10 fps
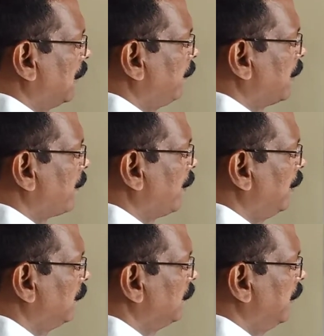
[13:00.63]
half
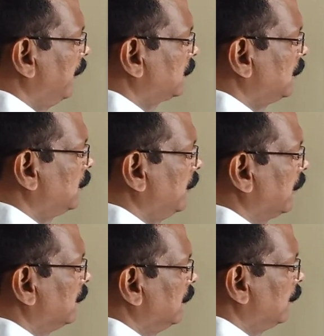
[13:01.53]
upon x raised to
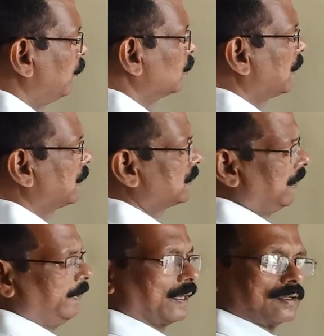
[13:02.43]
n. Both are the
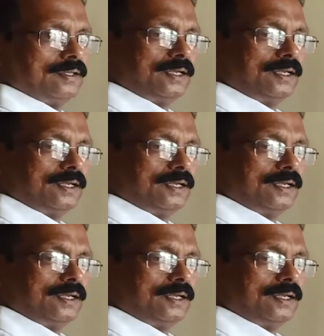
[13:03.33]
same here.